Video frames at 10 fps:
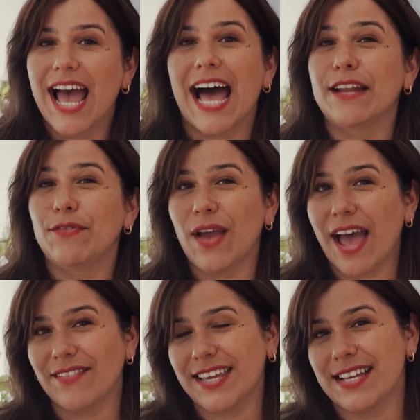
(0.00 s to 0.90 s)
And if you
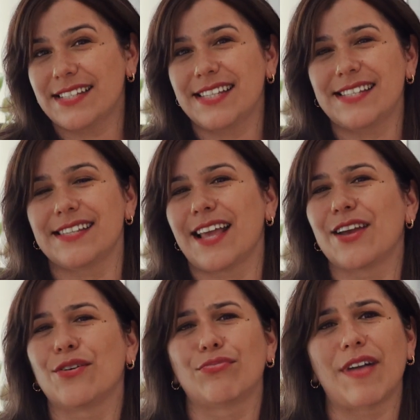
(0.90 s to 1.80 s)
have kids, this is
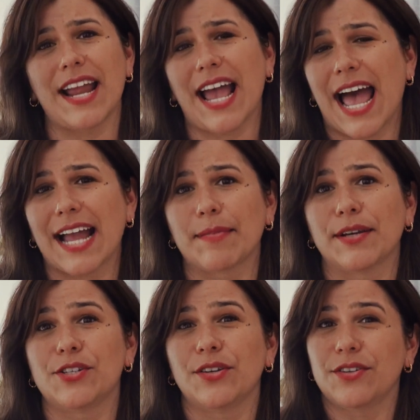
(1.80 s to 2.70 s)
a great hack
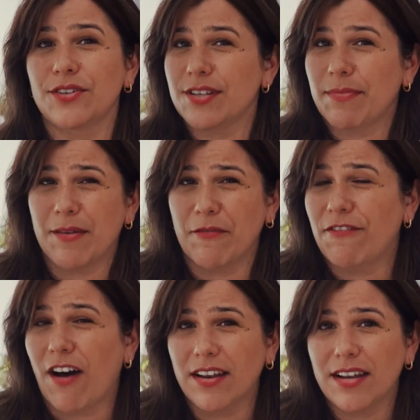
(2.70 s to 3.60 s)
because you can do something
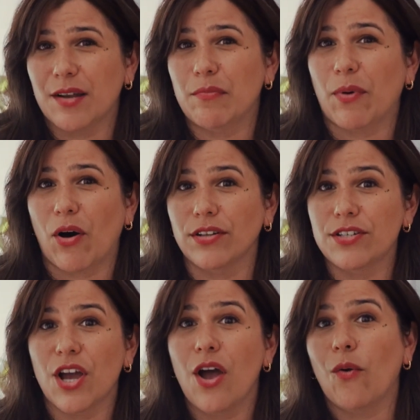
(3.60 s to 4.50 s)
fun and bond